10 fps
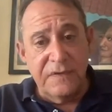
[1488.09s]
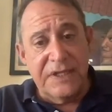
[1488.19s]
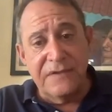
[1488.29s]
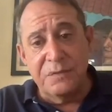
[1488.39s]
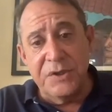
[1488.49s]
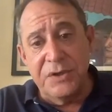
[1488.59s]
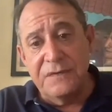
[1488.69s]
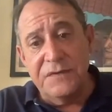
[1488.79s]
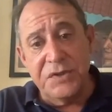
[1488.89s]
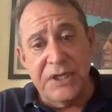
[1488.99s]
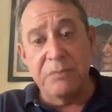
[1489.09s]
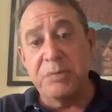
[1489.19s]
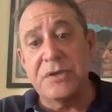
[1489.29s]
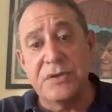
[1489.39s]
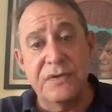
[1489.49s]
That's when you have to take
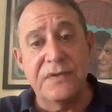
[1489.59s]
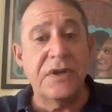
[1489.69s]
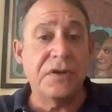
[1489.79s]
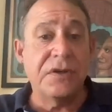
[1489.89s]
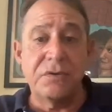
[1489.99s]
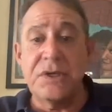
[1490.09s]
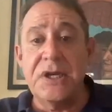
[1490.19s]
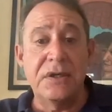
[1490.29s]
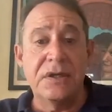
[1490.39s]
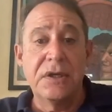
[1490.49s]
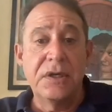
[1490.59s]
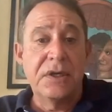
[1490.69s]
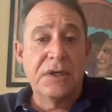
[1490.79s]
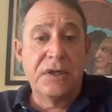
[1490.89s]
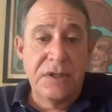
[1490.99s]
pictures, not create
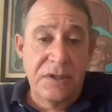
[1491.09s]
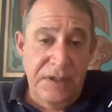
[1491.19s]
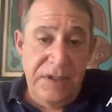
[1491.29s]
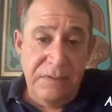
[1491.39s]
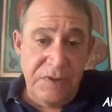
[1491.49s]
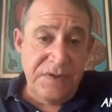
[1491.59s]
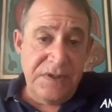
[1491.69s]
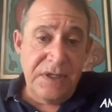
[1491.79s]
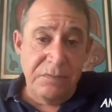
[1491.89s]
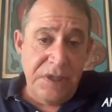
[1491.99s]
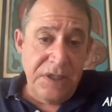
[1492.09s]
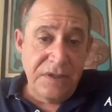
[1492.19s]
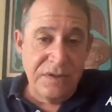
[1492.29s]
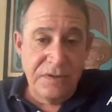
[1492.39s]
images that make